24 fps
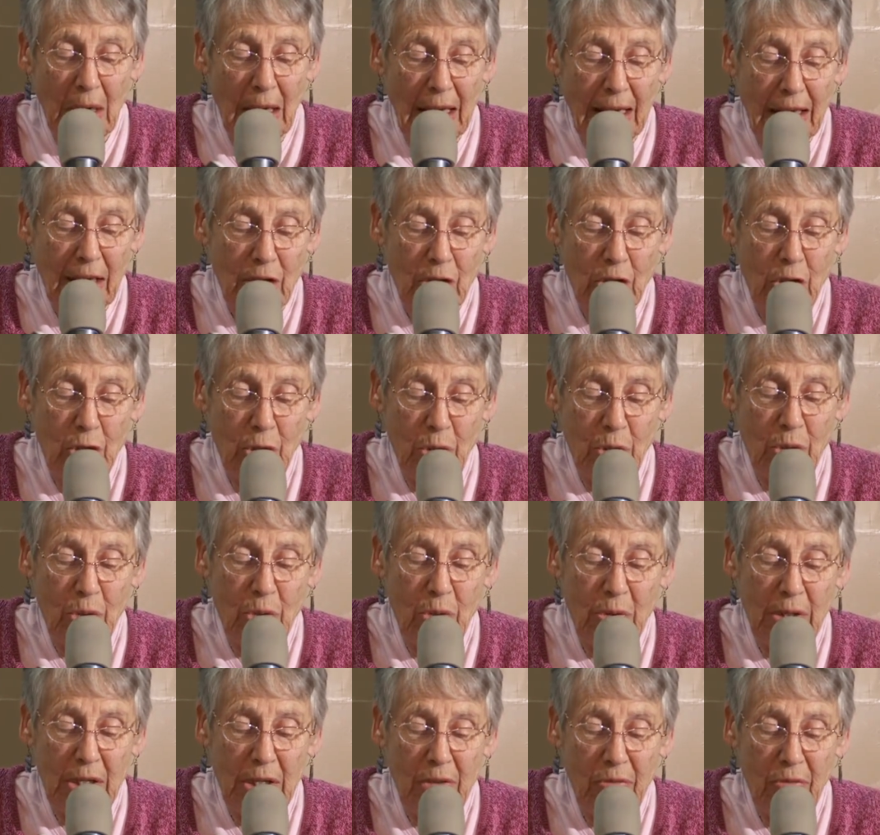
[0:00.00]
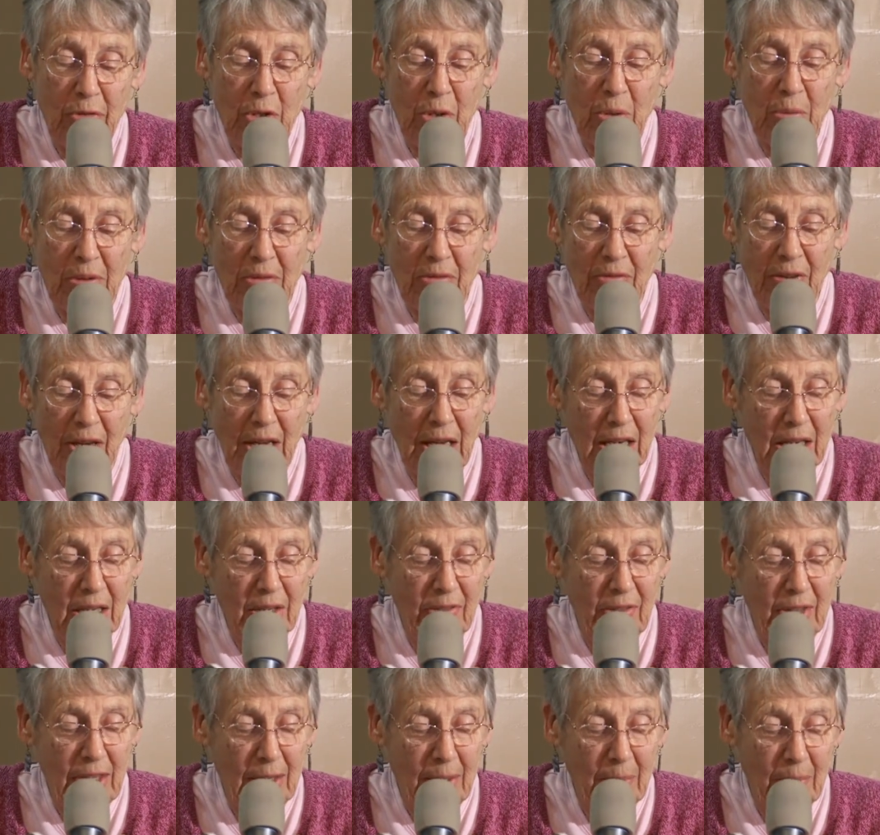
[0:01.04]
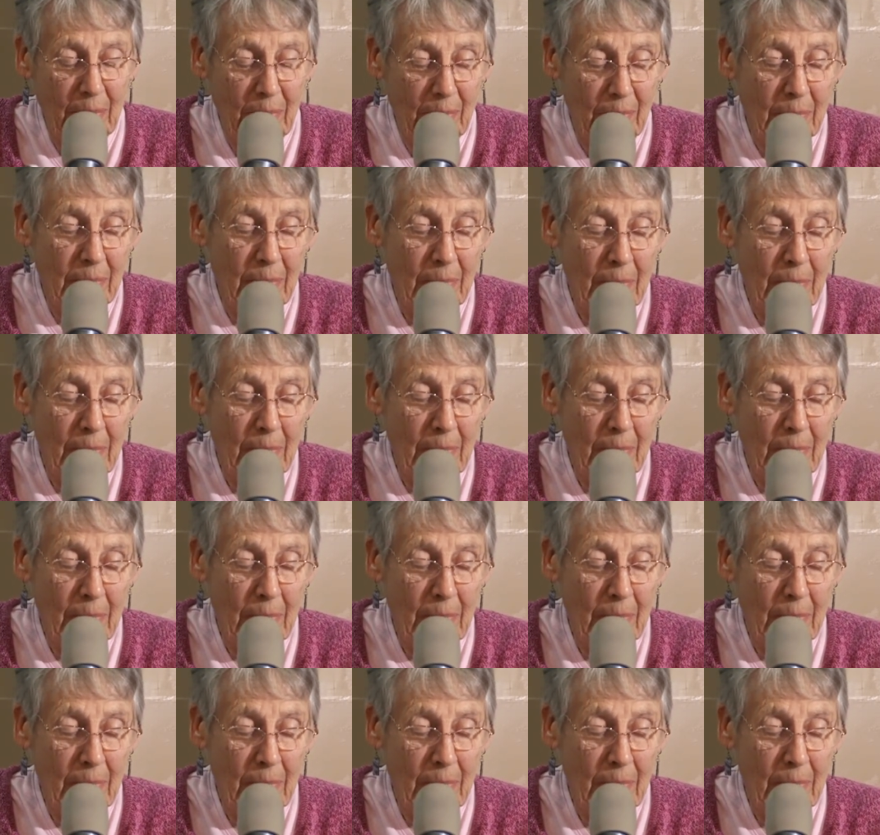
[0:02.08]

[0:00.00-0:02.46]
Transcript: like it too if you invited them.